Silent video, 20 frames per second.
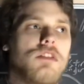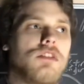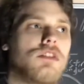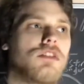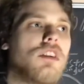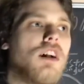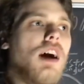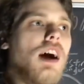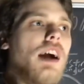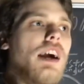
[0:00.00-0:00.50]

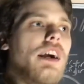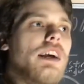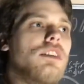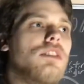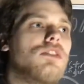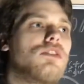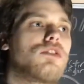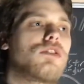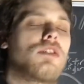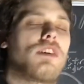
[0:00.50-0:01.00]
these
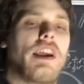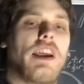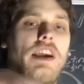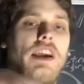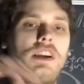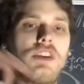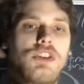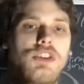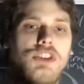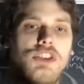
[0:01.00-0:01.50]
lines
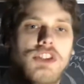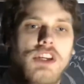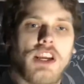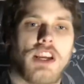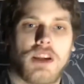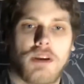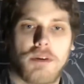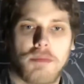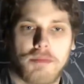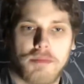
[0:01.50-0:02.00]
create
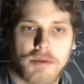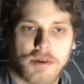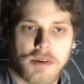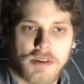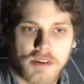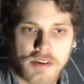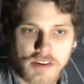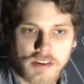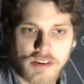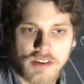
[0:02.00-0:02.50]

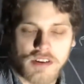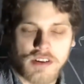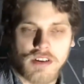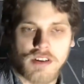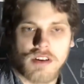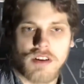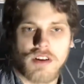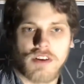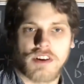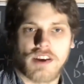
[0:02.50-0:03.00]
shape.
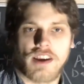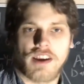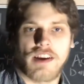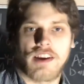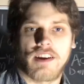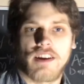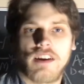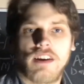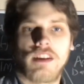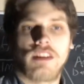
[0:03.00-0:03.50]

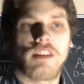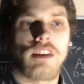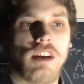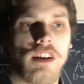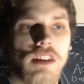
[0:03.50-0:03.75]
Okay,